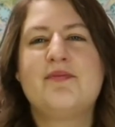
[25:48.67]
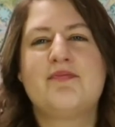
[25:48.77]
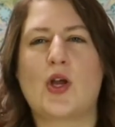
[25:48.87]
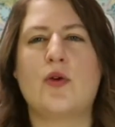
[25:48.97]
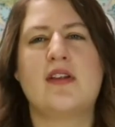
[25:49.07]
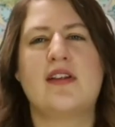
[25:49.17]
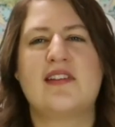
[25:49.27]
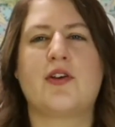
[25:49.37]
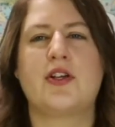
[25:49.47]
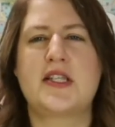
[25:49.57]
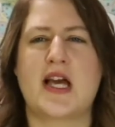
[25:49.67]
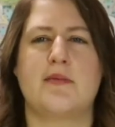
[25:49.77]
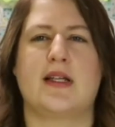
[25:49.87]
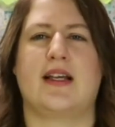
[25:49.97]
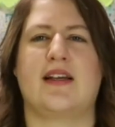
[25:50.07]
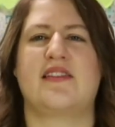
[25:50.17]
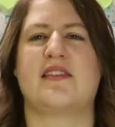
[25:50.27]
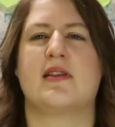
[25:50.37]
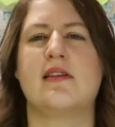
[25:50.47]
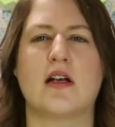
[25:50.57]
Oh, this is a good time to get some
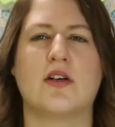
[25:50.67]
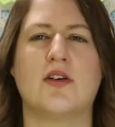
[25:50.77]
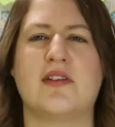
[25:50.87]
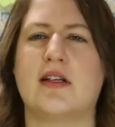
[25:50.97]
snuggles